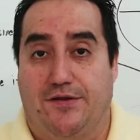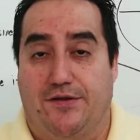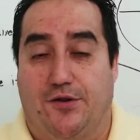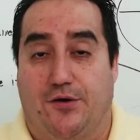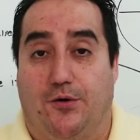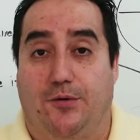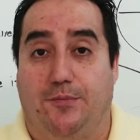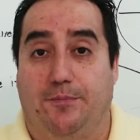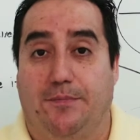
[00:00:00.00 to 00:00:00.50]

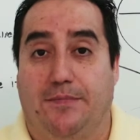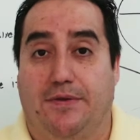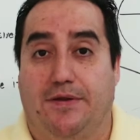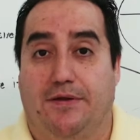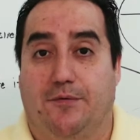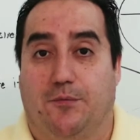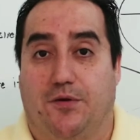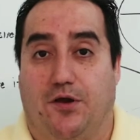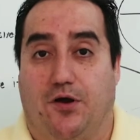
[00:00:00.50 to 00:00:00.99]
So
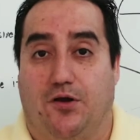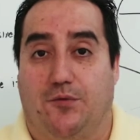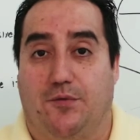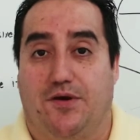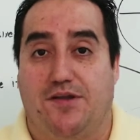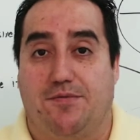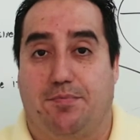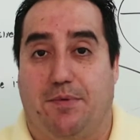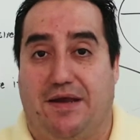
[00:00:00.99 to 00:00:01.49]
with all
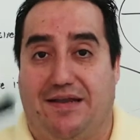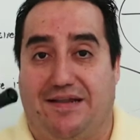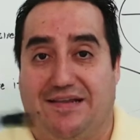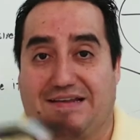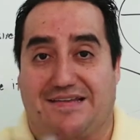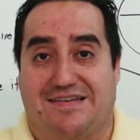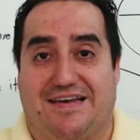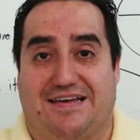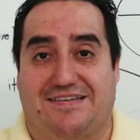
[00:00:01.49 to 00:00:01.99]
due
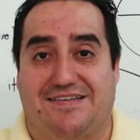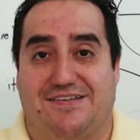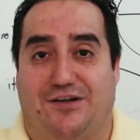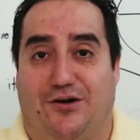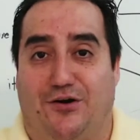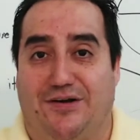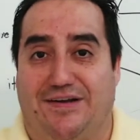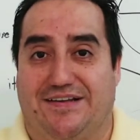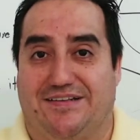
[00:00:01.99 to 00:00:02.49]
respect, let's get
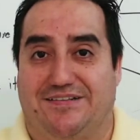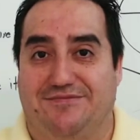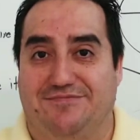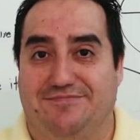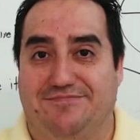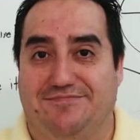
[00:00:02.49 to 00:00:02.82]
started.